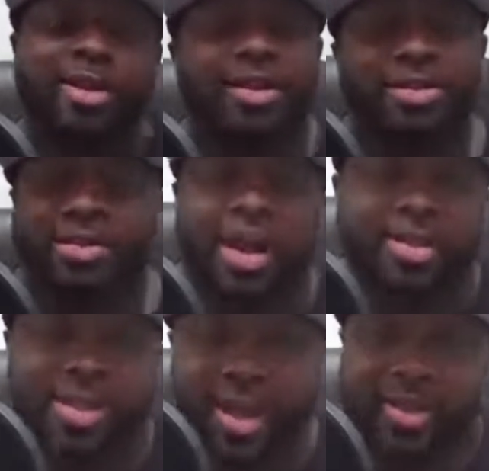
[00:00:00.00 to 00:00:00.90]
That's just
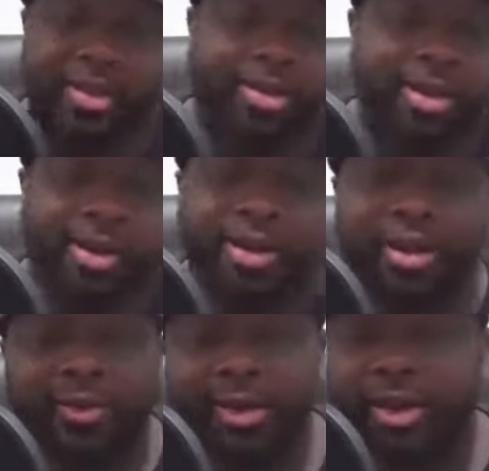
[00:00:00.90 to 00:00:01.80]
how talented Derrick
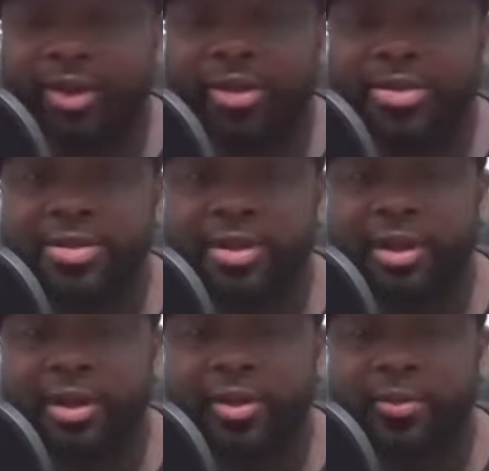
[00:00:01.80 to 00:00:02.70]
Henry is.
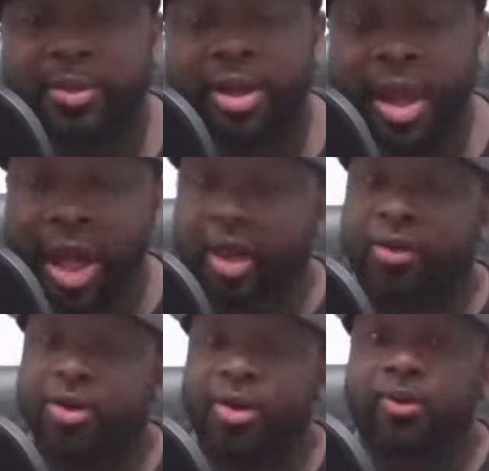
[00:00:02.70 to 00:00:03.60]
I
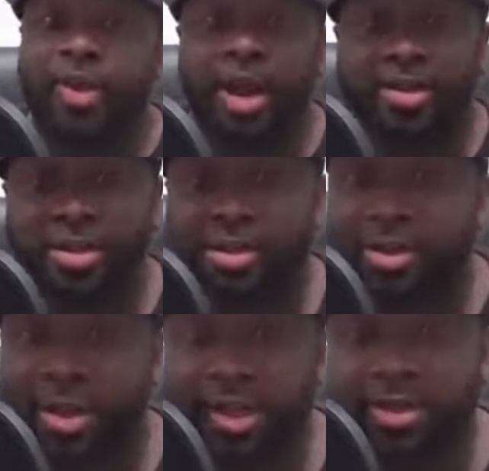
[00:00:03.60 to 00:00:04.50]
don't know if y'all
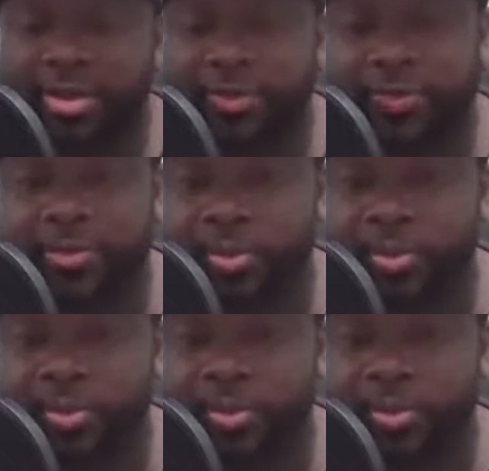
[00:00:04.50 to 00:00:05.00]
should need to